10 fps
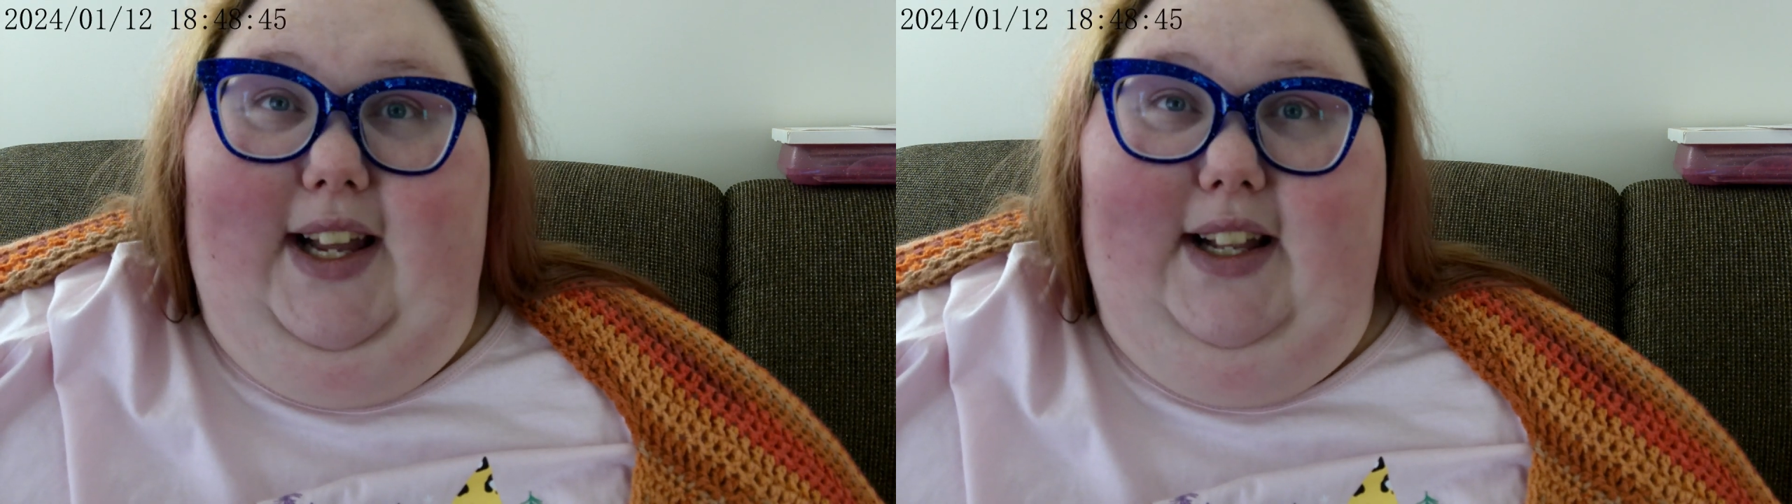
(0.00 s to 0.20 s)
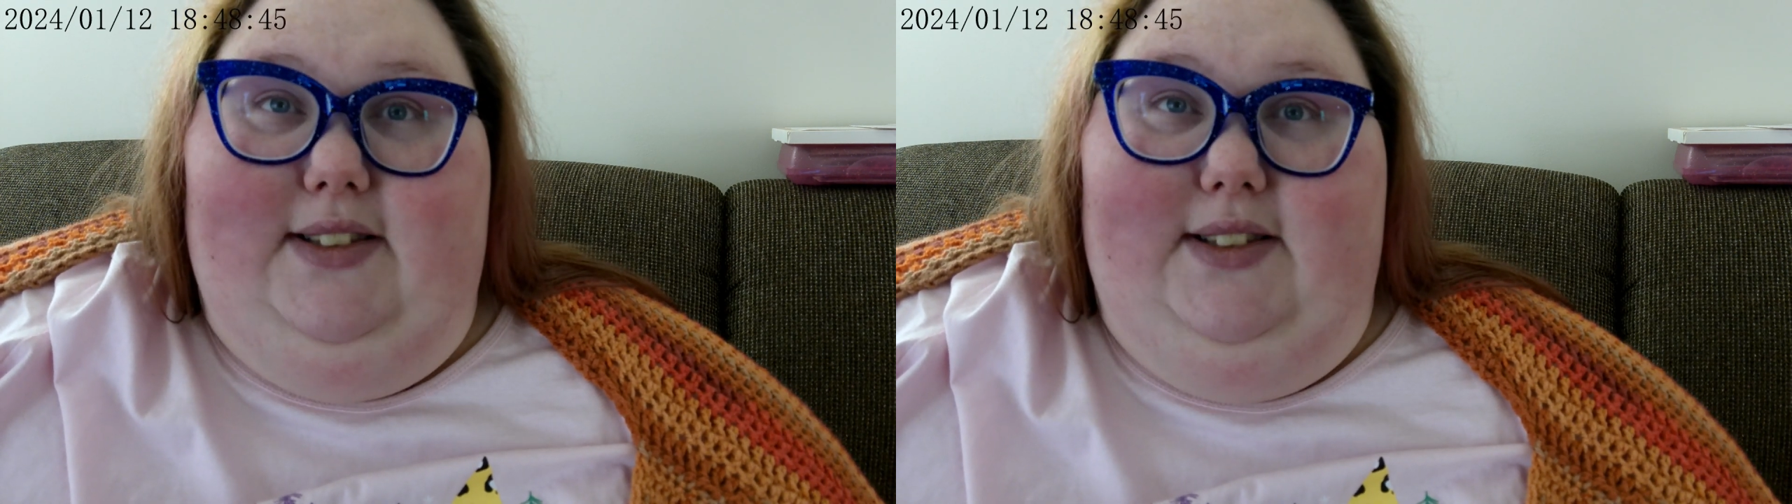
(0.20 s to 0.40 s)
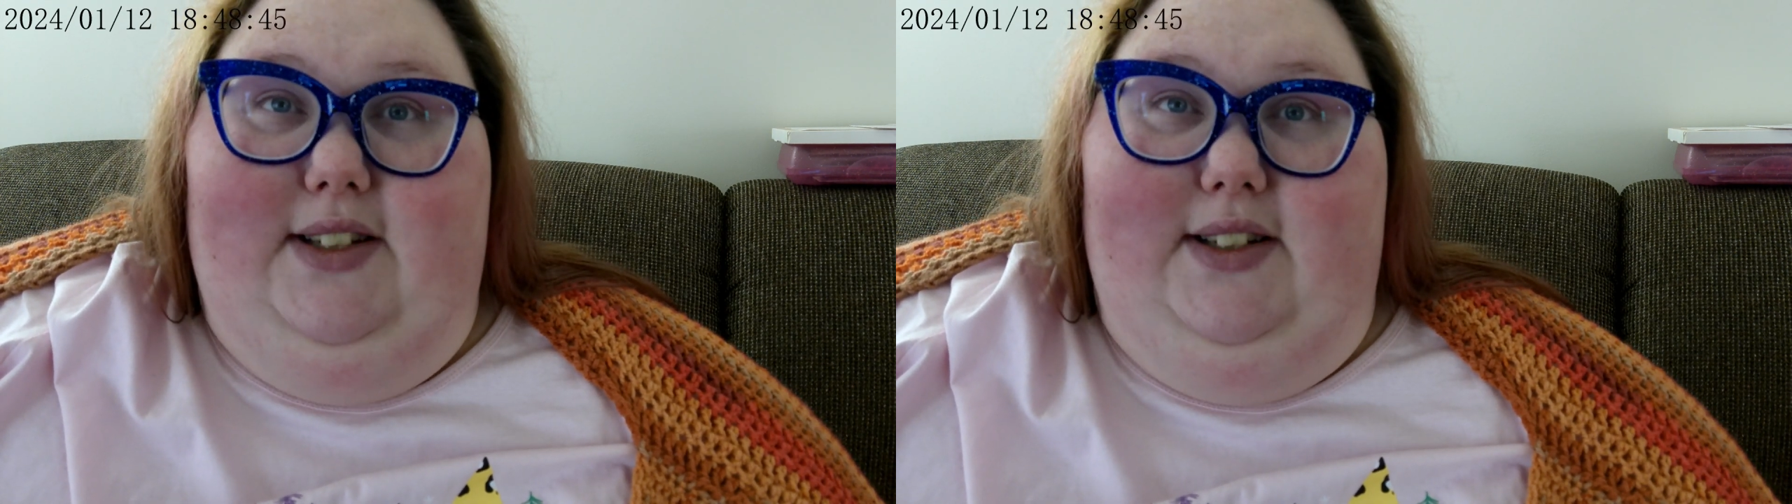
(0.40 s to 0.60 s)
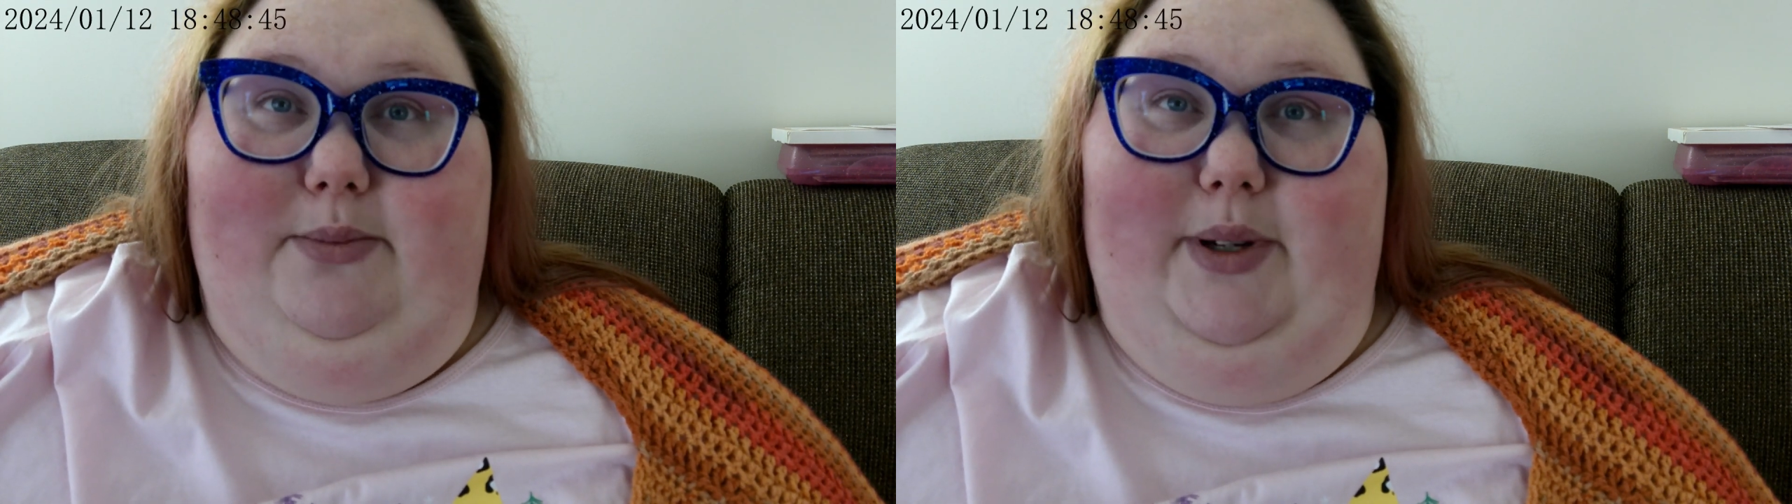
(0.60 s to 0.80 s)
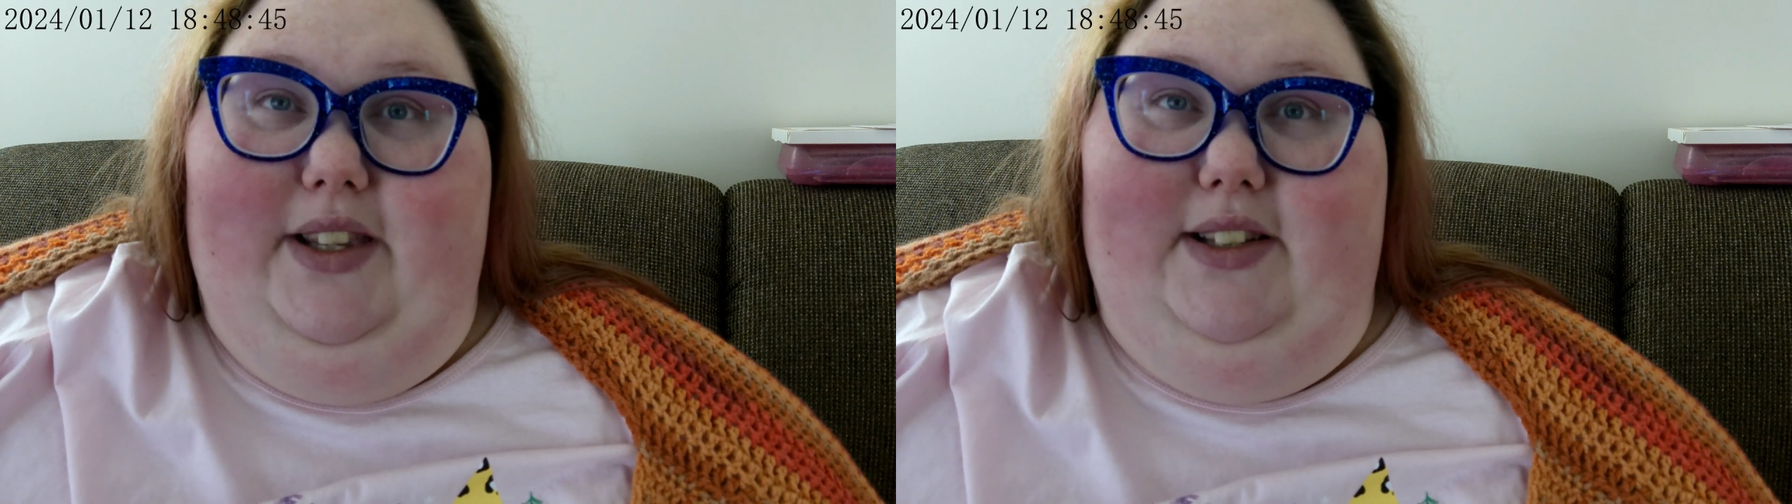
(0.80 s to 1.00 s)
hats
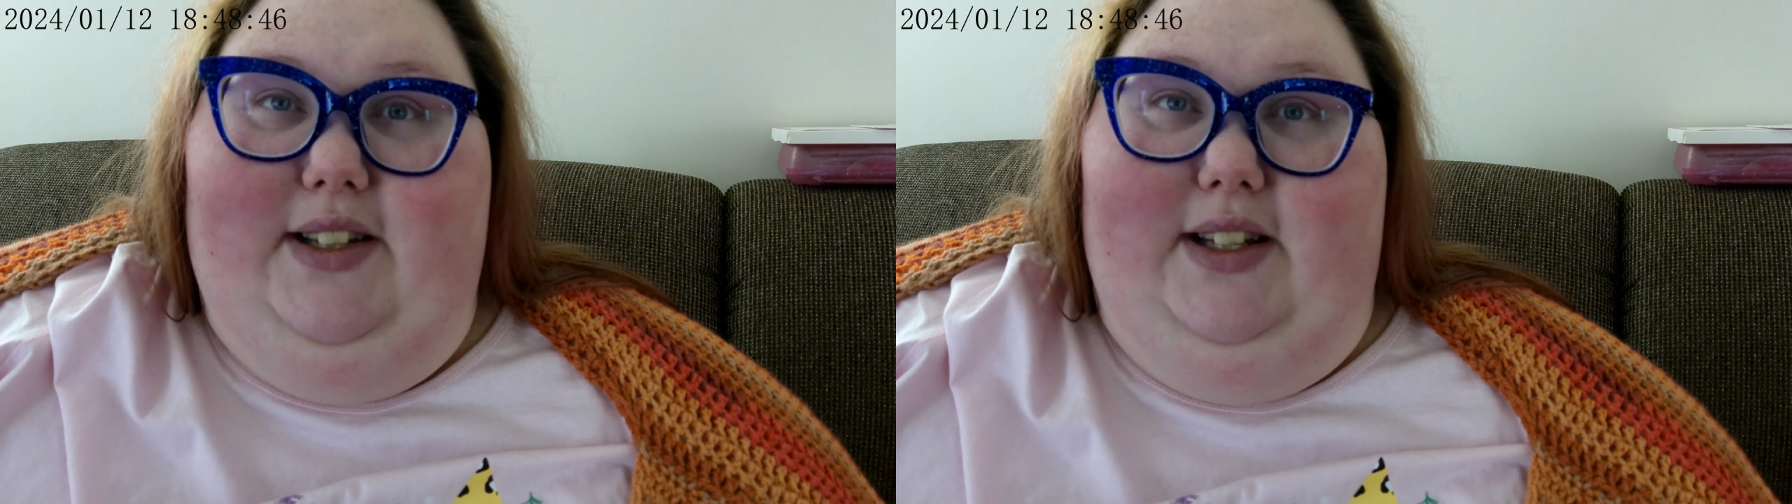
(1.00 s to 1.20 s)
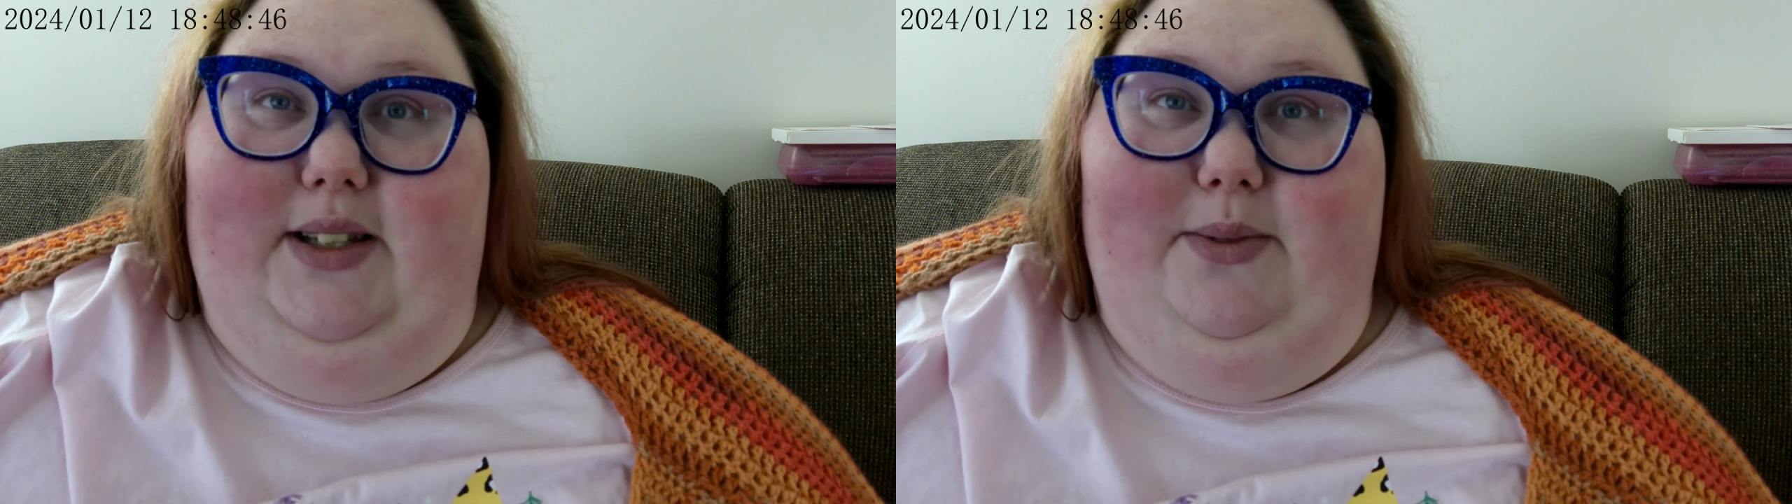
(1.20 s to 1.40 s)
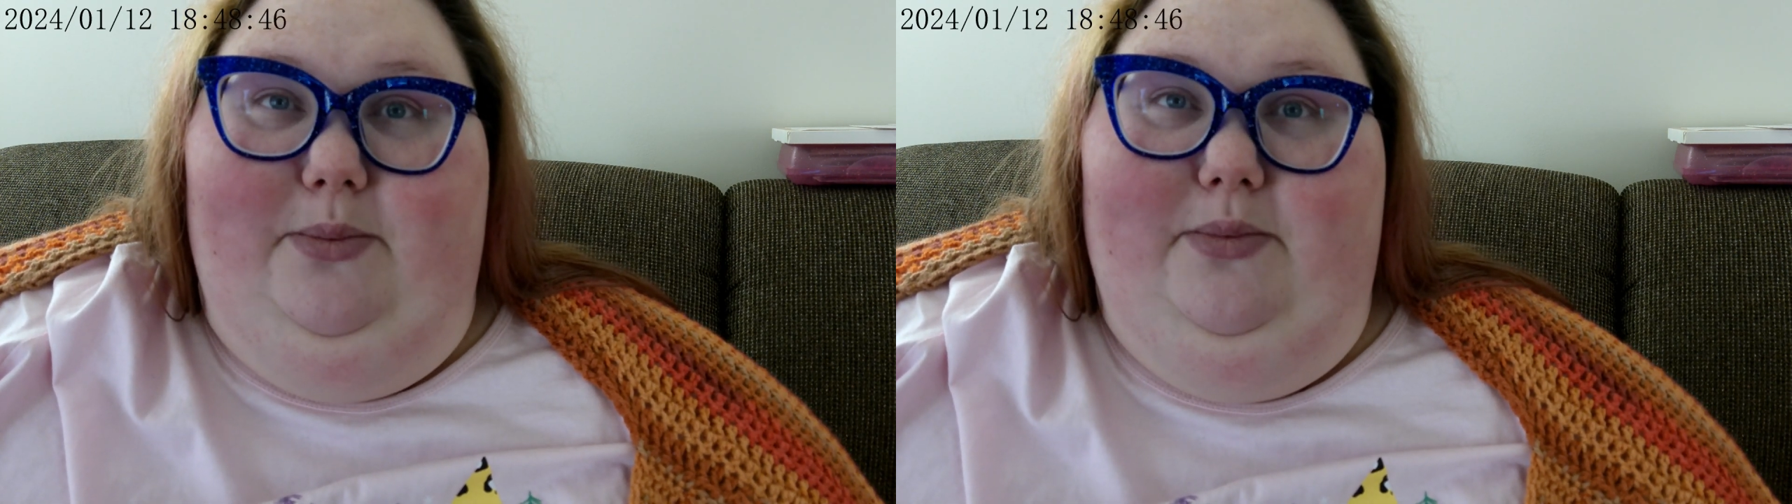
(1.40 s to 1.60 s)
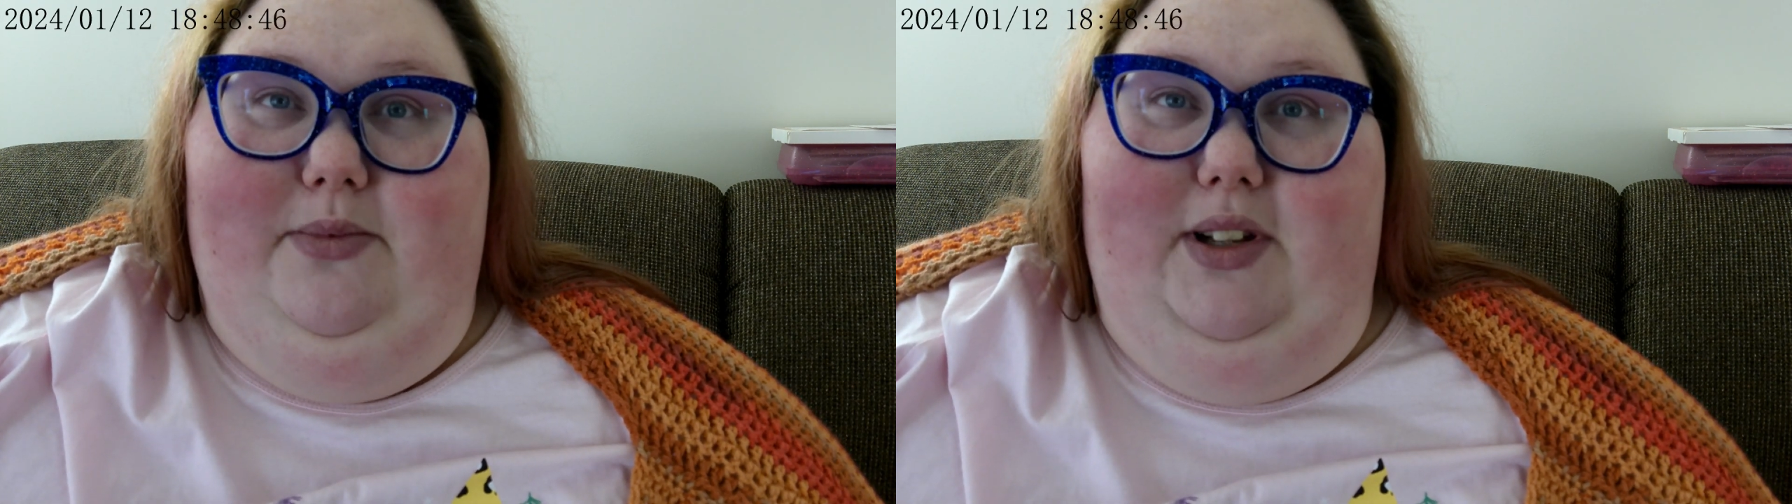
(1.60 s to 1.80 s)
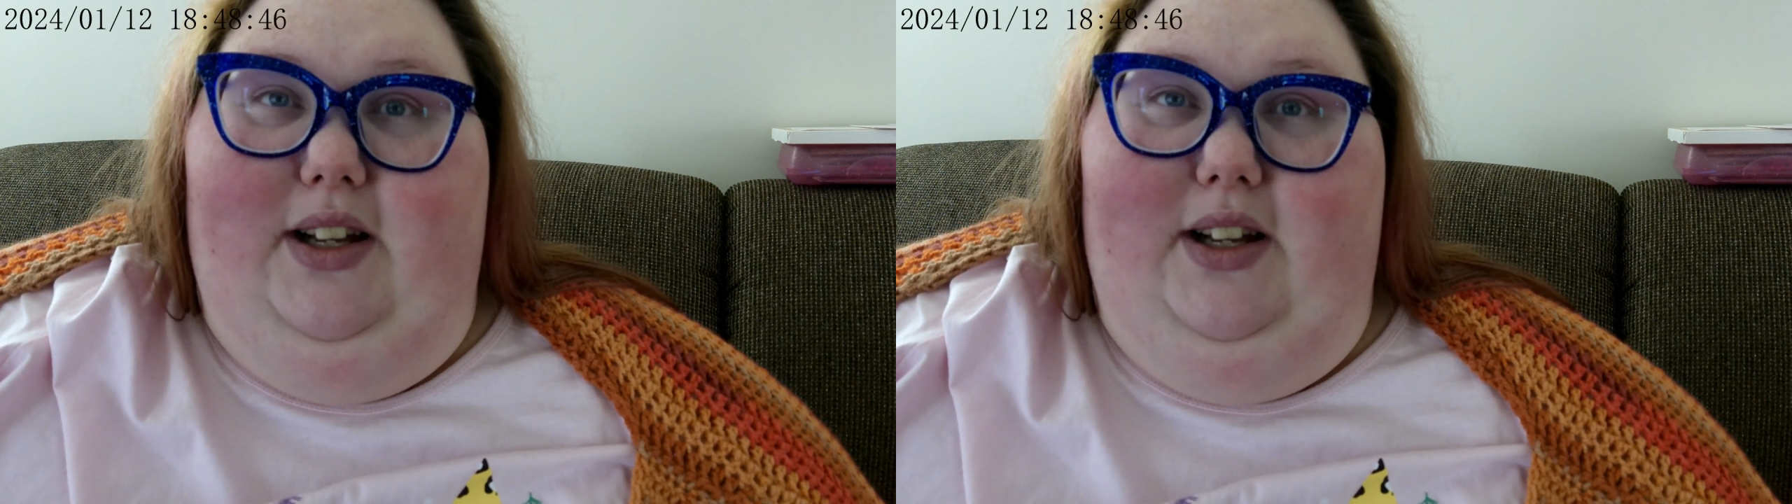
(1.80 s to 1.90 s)
done by the time